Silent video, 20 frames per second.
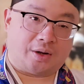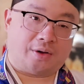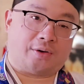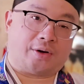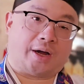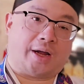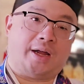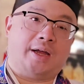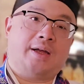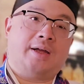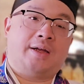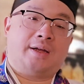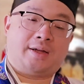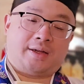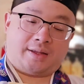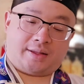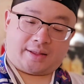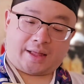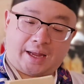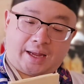Okay,
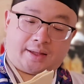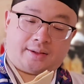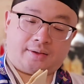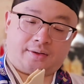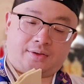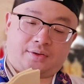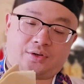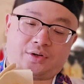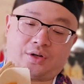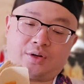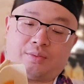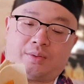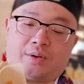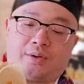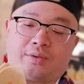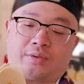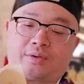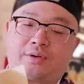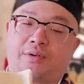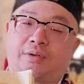then you
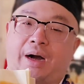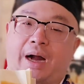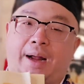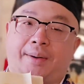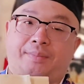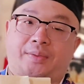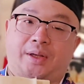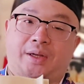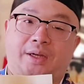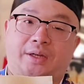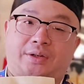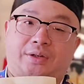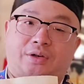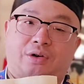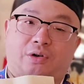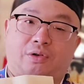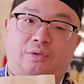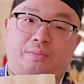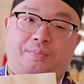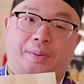will grab these
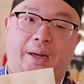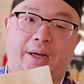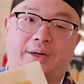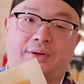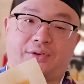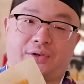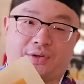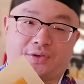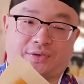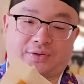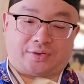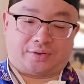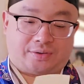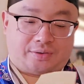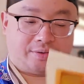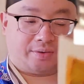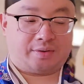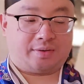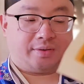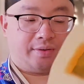gold pages,
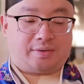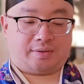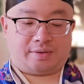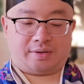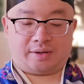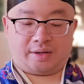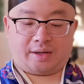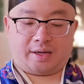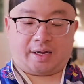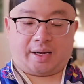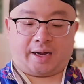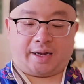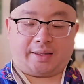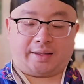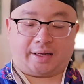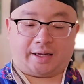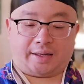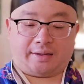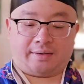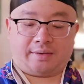and
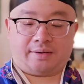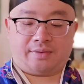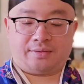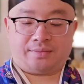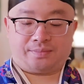then